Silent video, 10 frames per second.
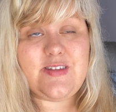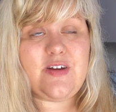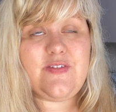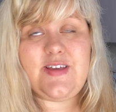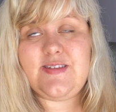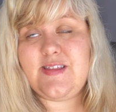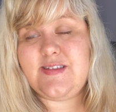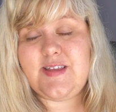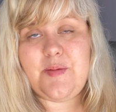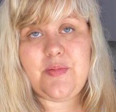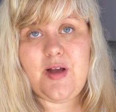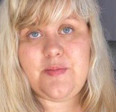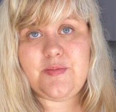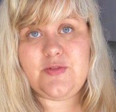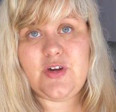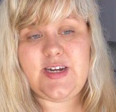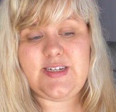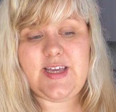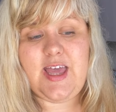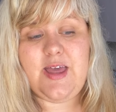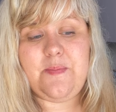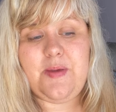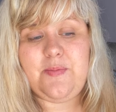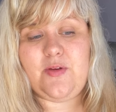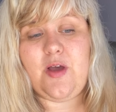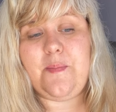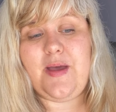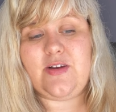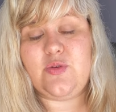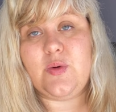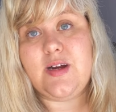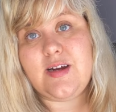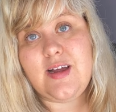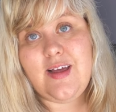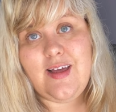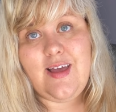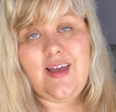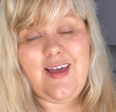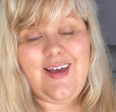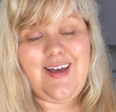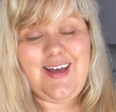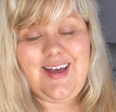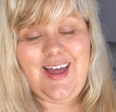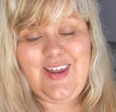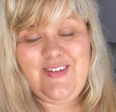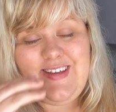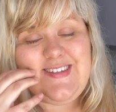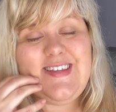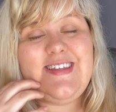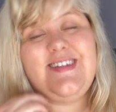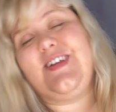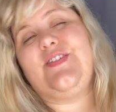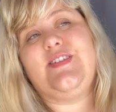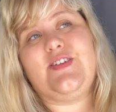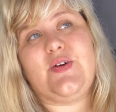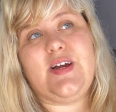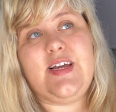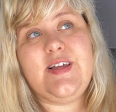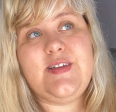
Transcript: are facing the same problem trying to get people to come back to work. Anyways, different story.